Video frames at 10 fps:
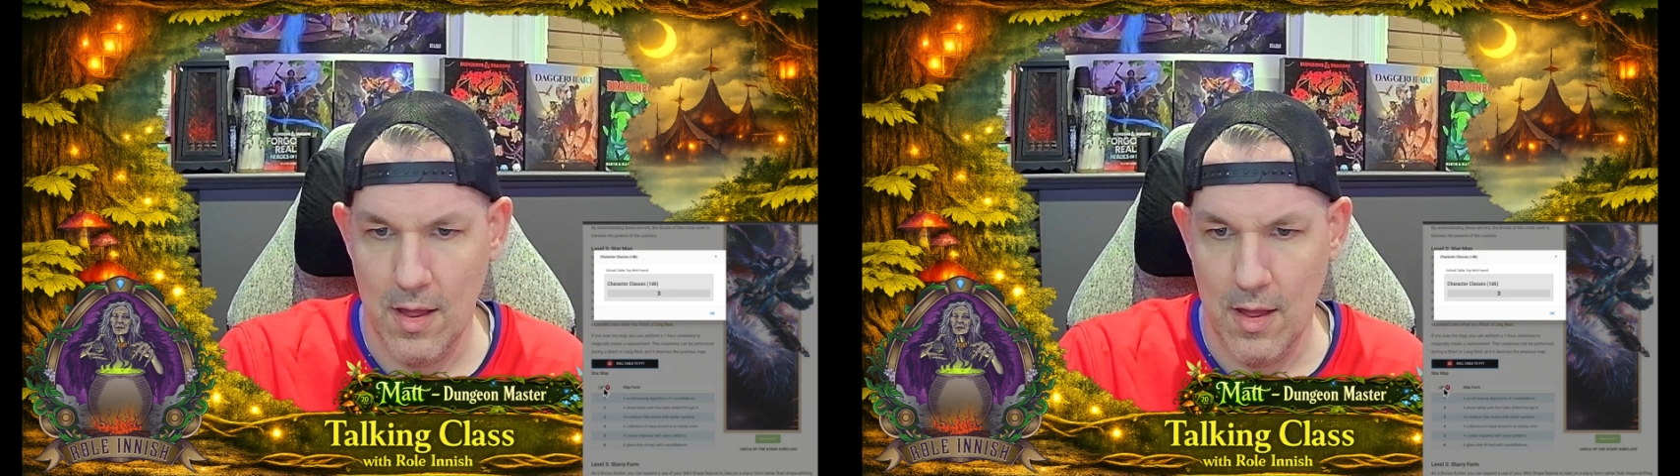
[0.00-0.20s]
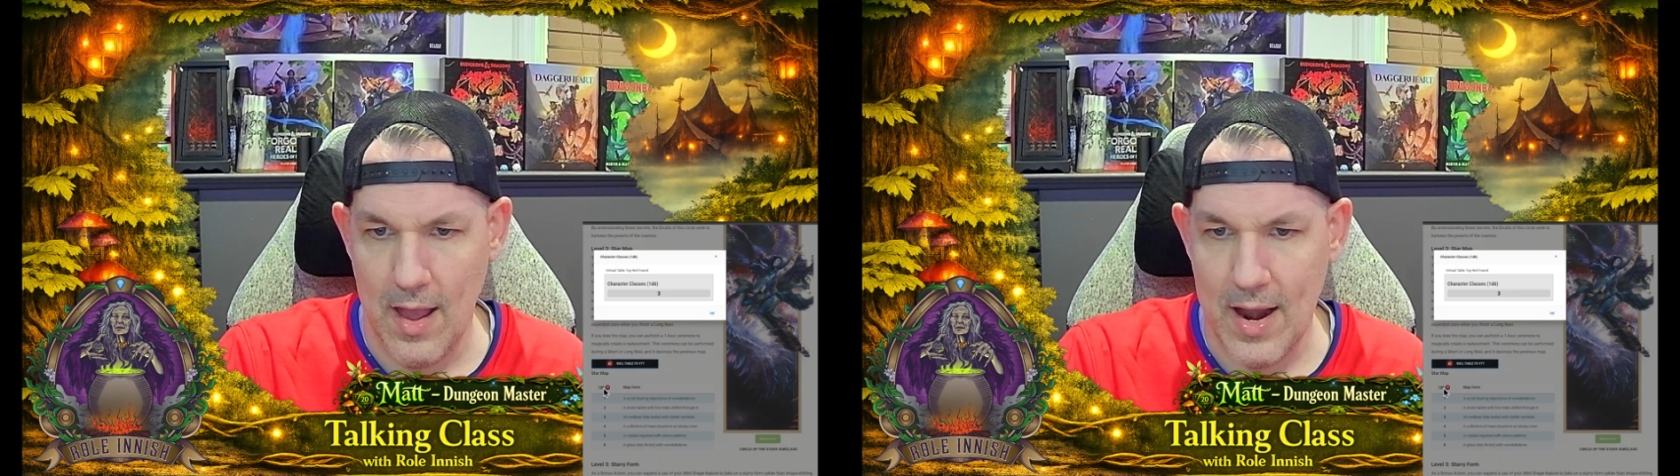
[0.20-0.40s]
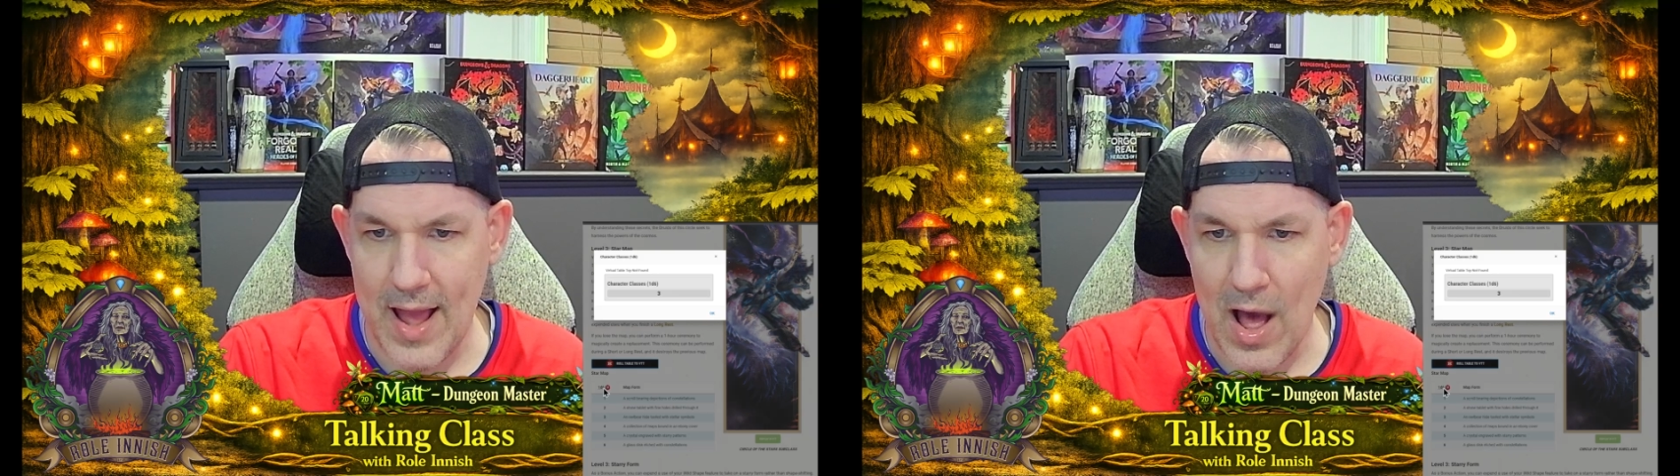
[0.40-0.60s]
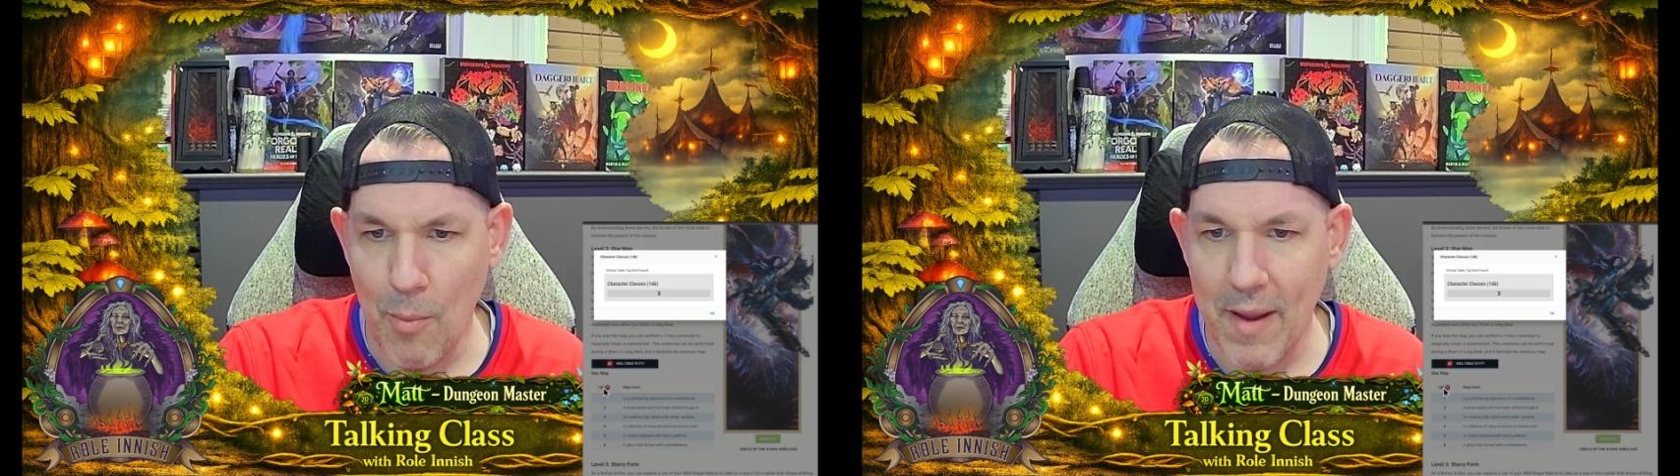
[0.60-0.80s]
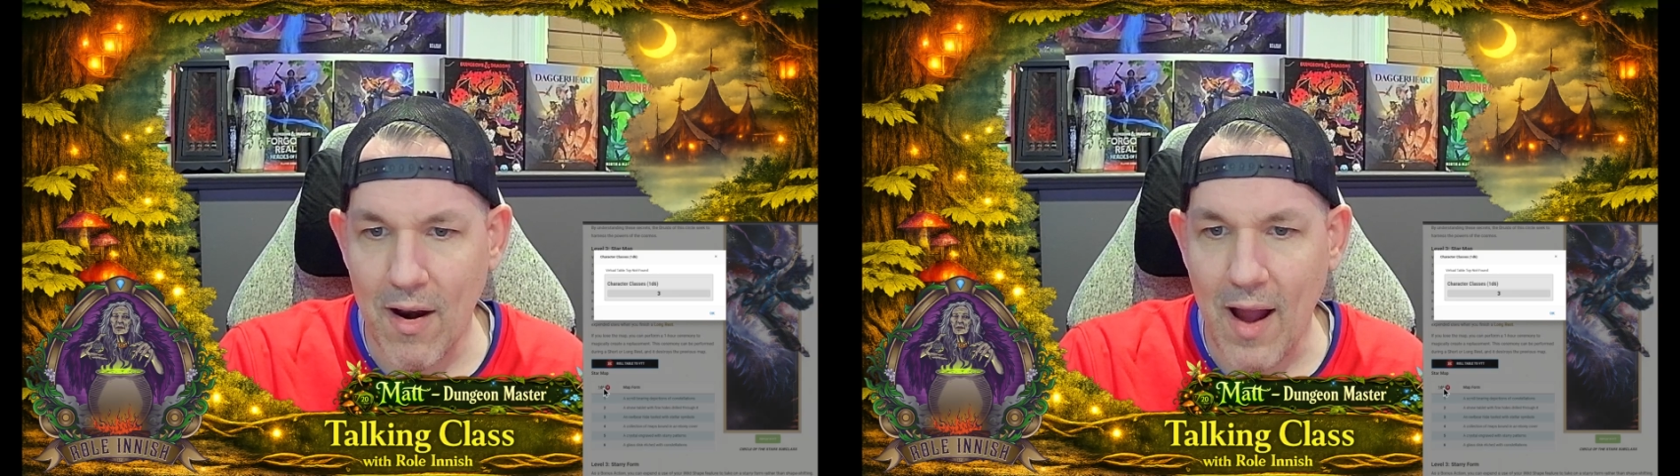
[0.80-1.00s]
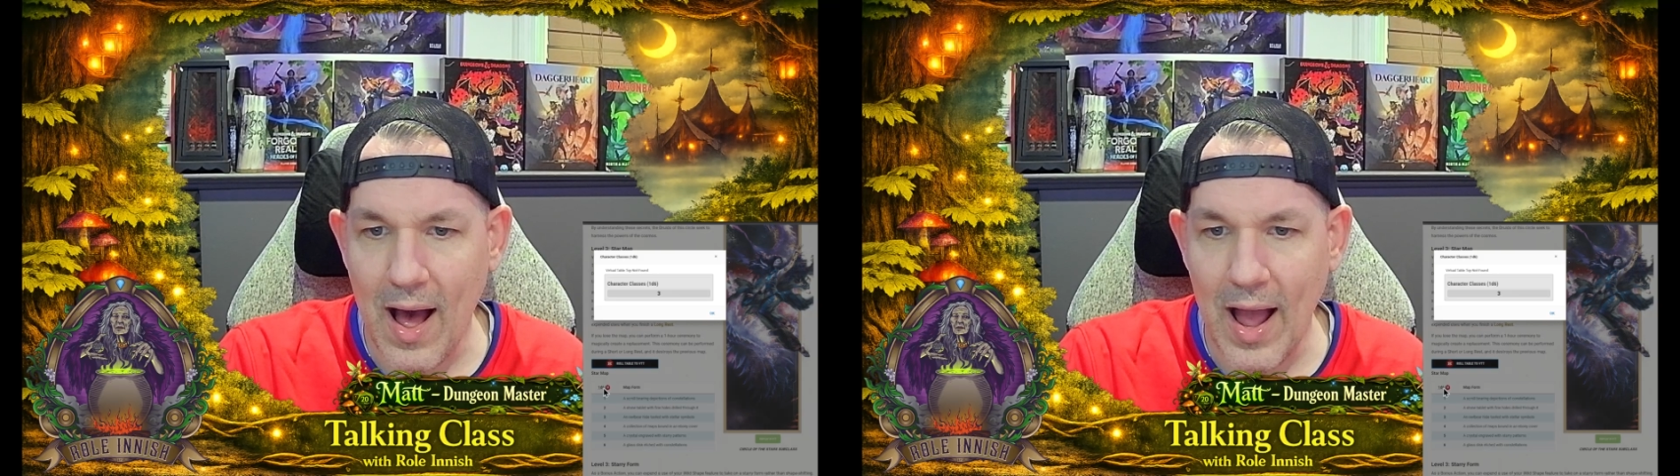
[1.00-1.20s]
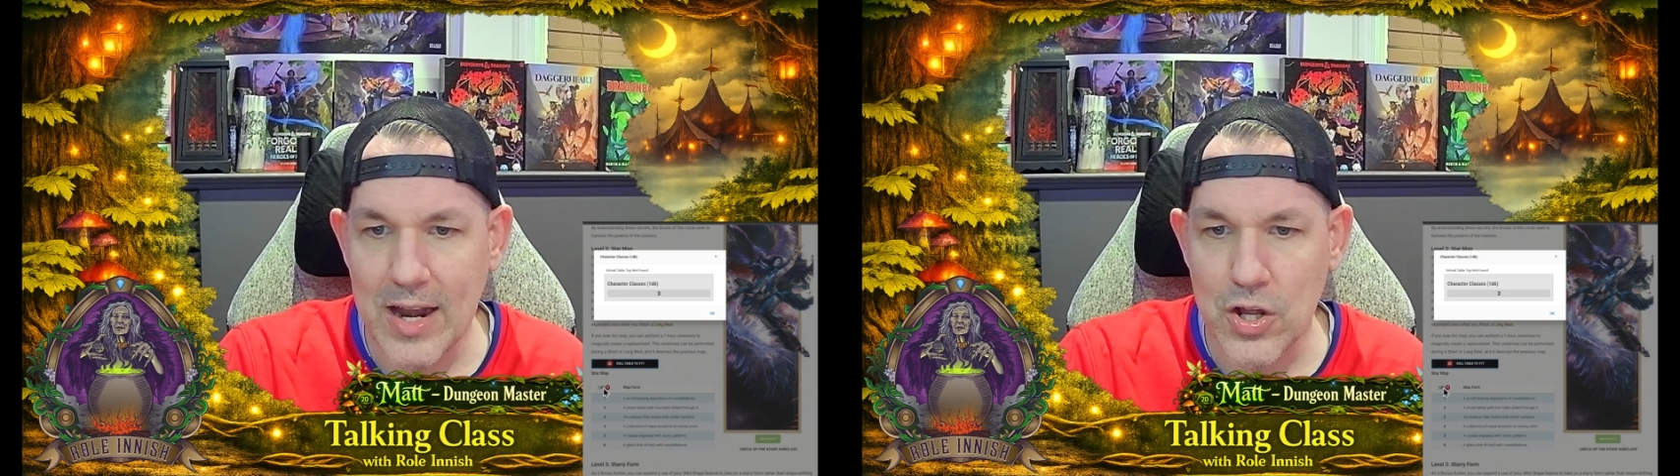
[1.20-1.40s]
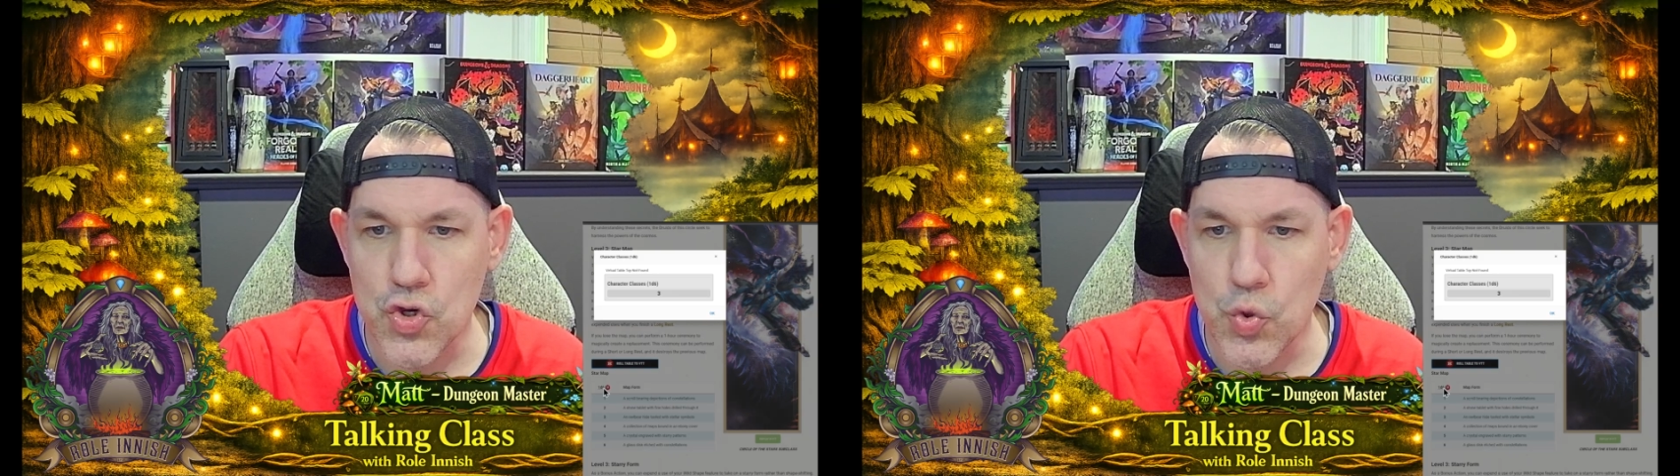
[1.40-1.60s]
An owlbear
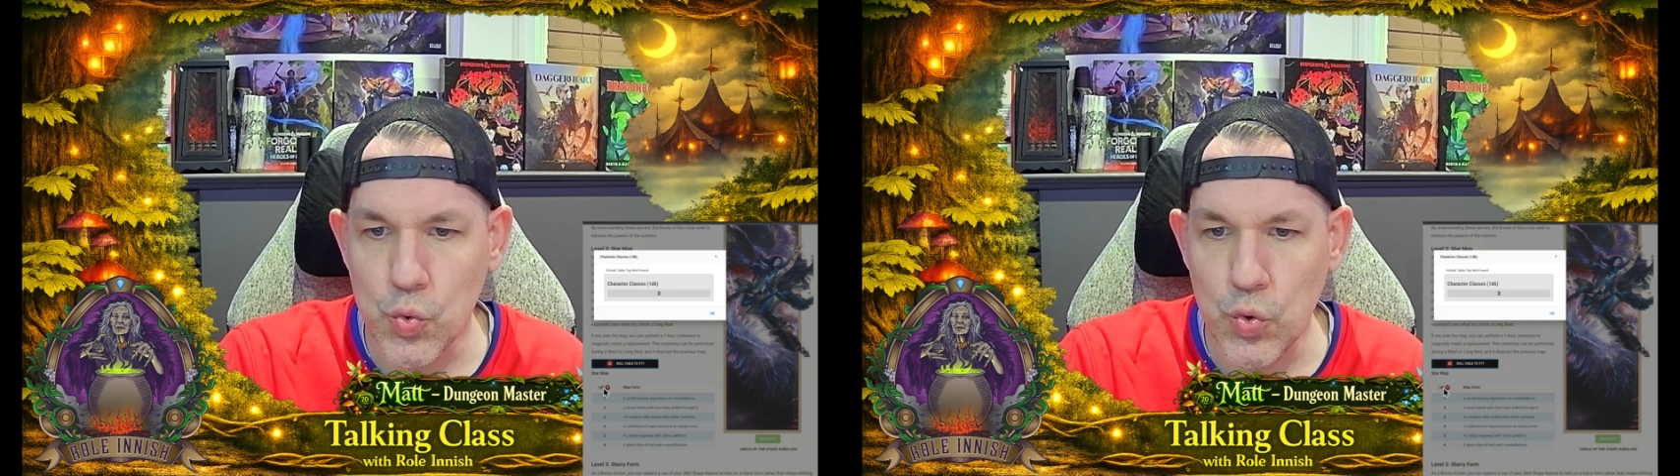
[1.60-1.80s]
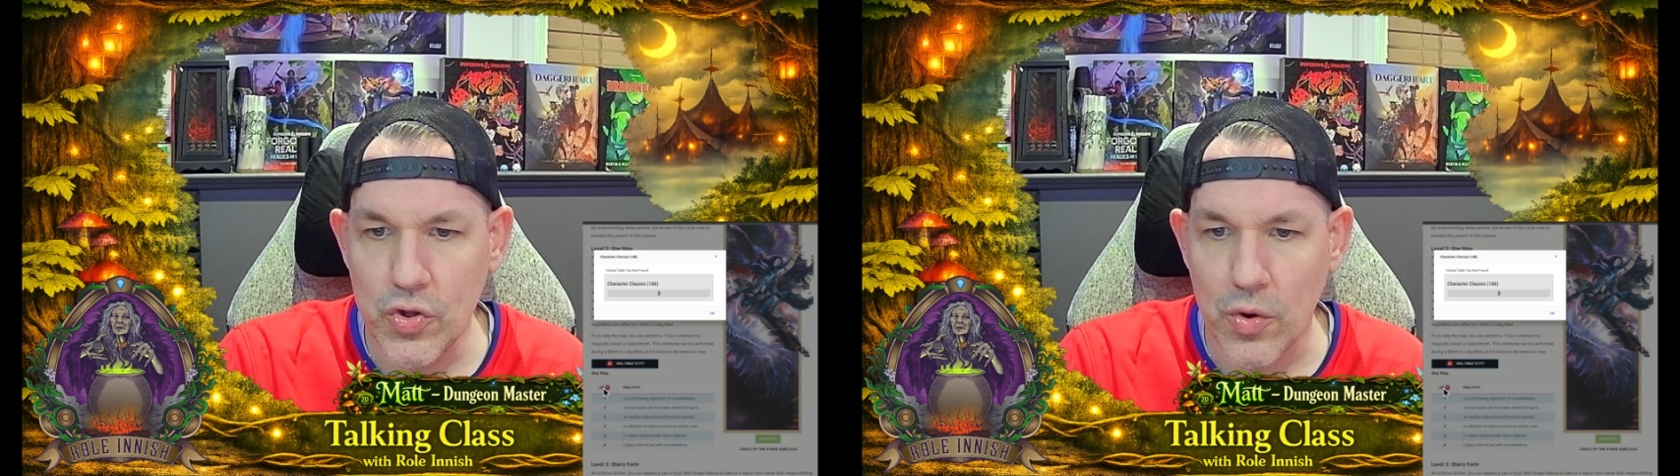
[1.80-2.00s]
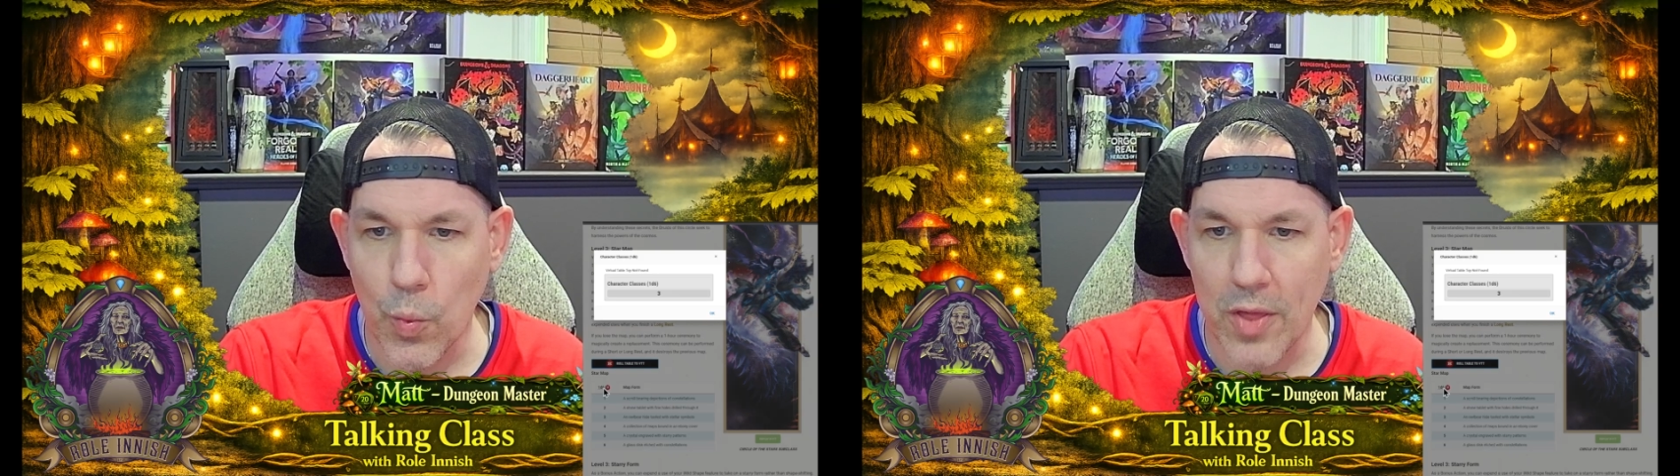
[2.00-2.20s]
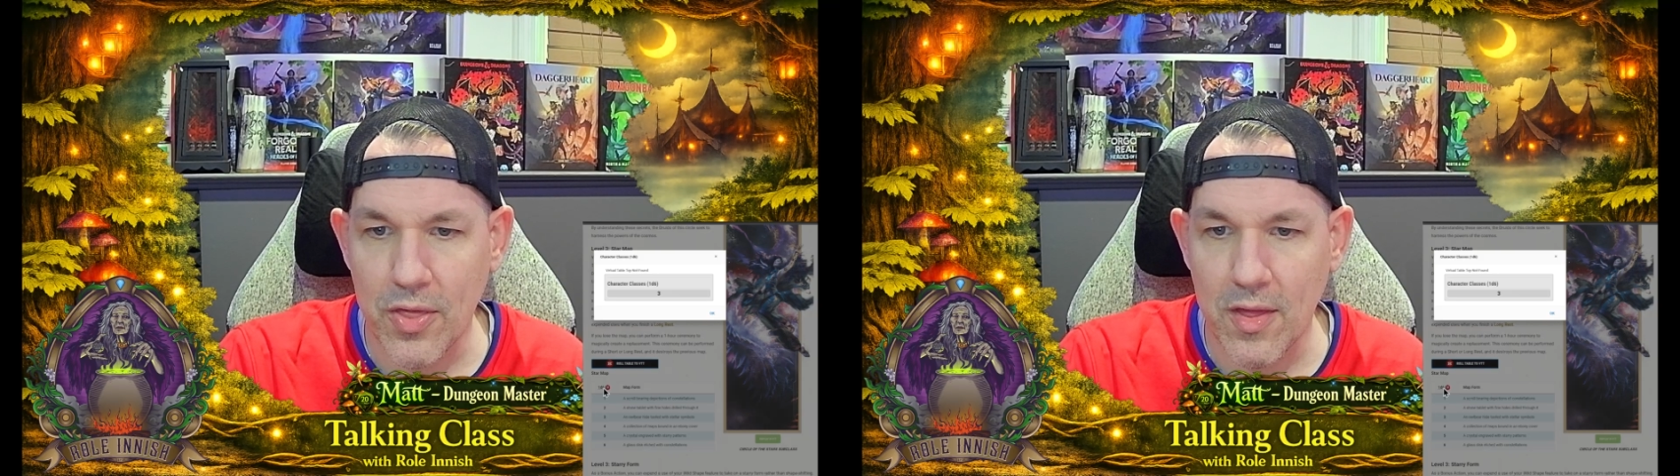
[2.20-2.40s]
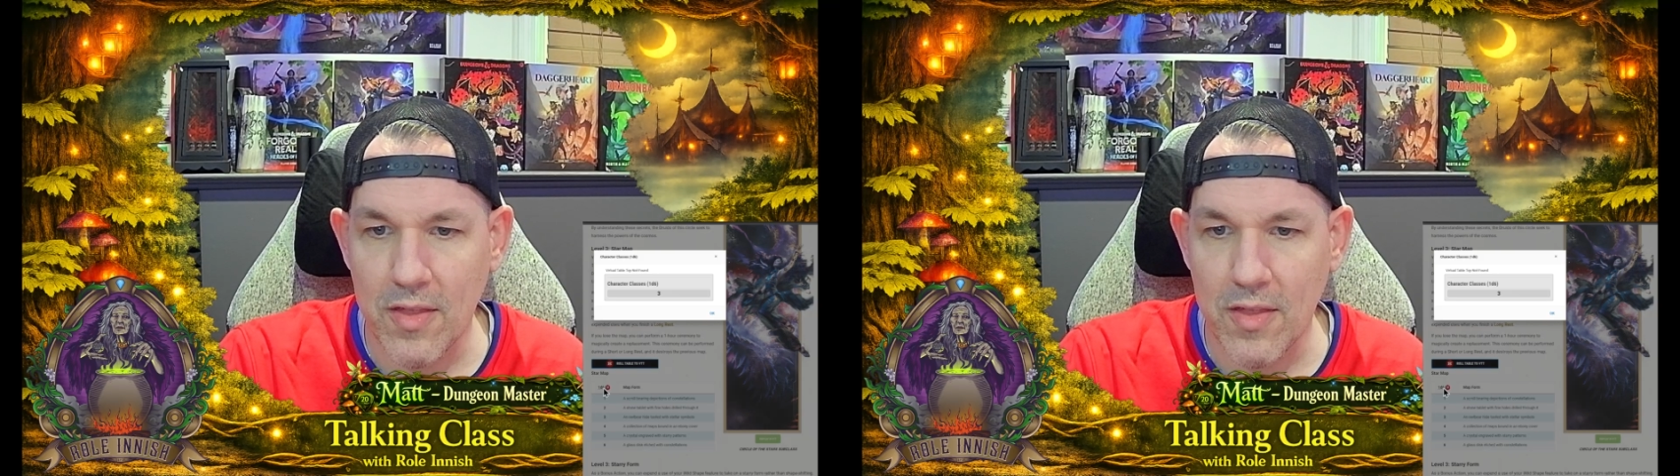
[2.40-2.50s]
hide tooled with